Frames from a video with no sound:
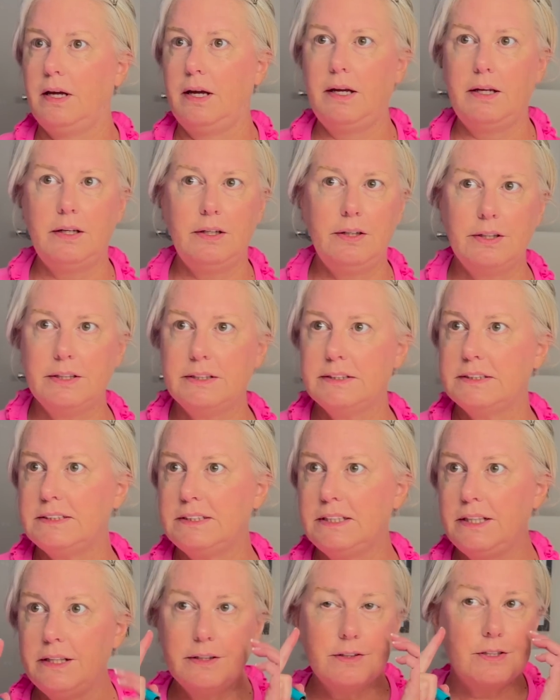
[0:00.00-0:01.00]
And you can
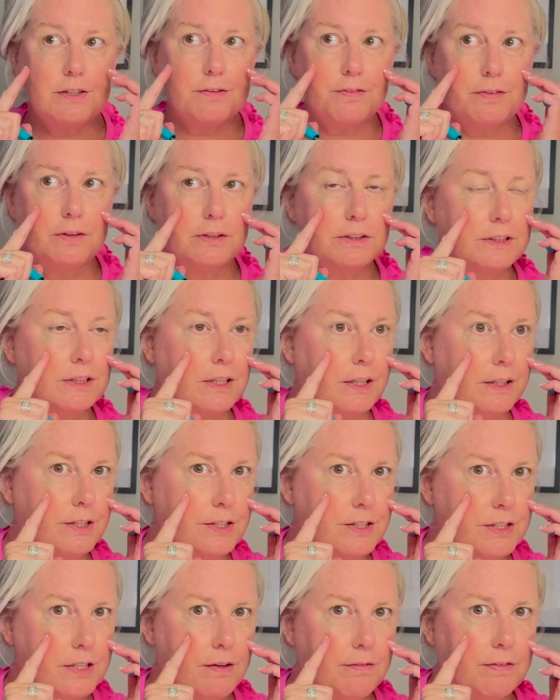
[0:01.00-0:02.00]
see the difference. I
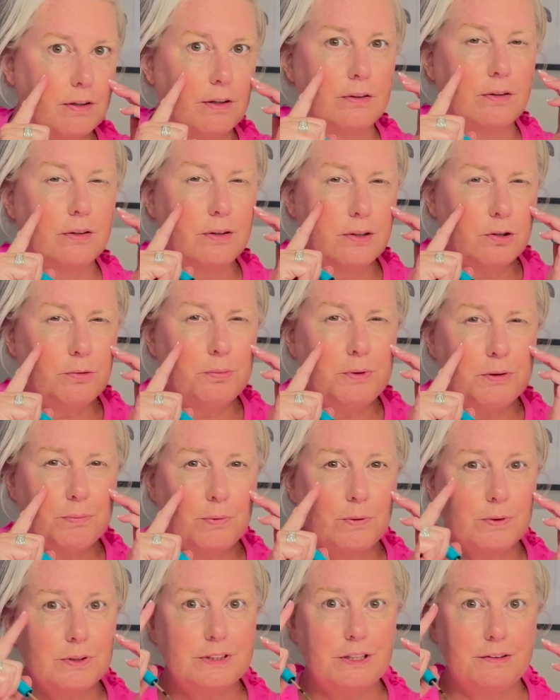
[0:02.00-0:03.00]
just have a little bit
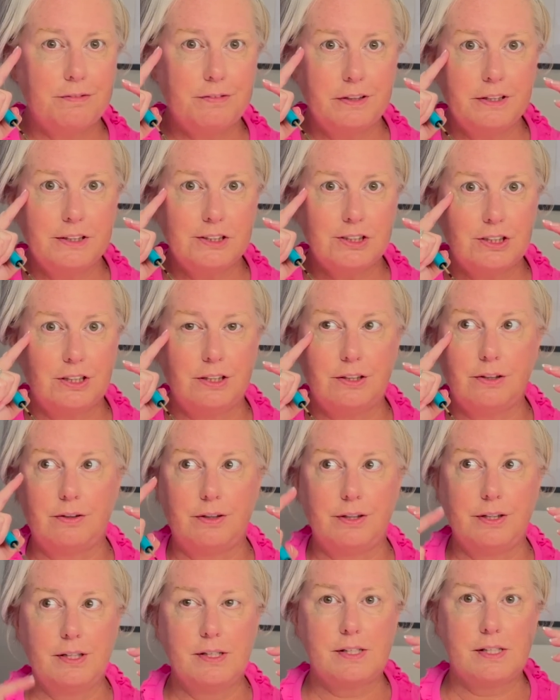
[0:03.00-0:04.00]
more definition
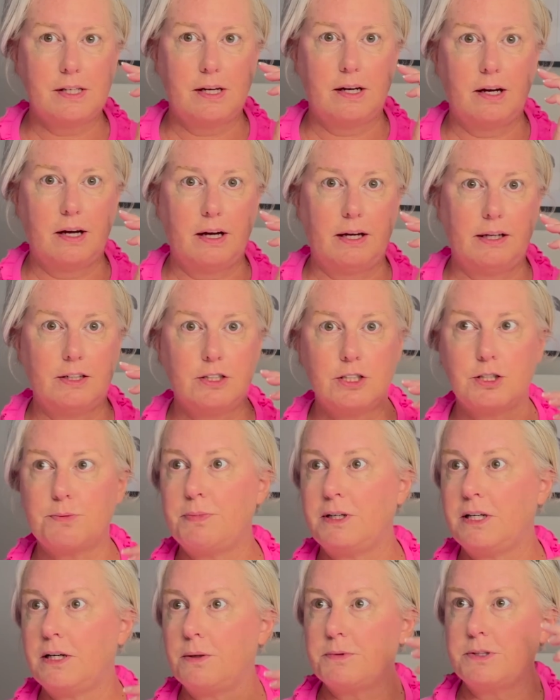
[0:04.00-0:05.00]
on this eye. It just
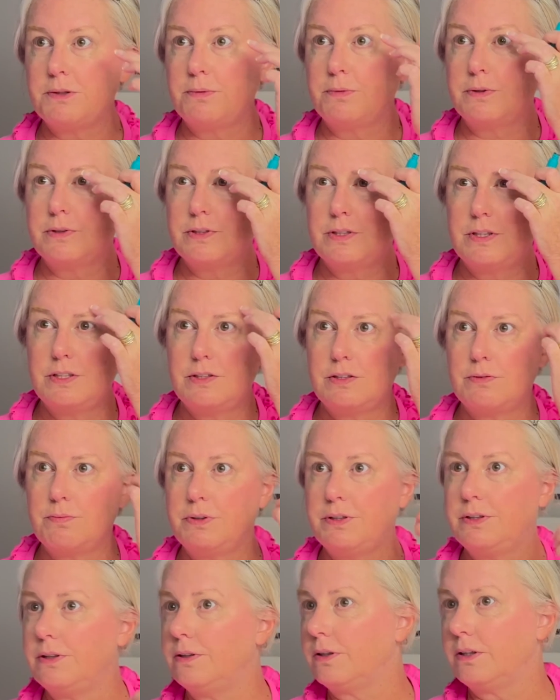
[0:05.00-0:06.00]
pops it, whereas this
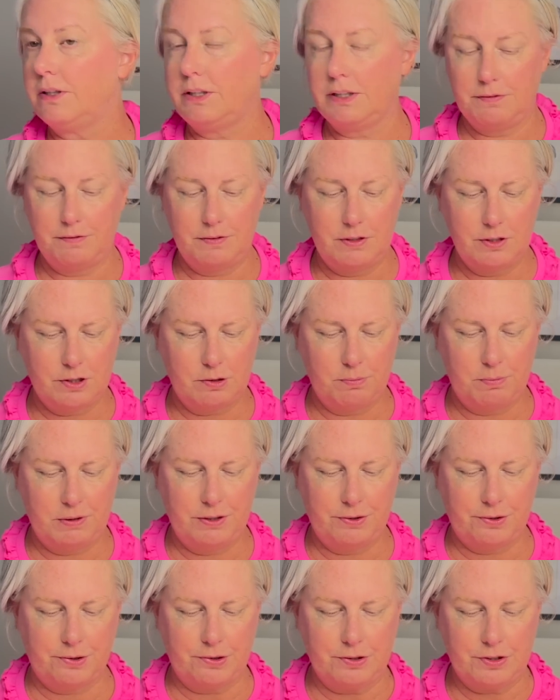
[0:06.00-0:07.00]
one kind of
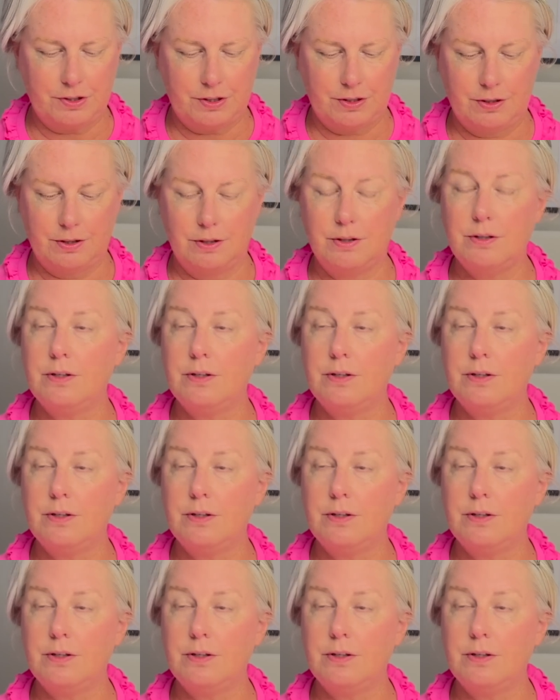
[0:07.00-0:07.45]
disappears.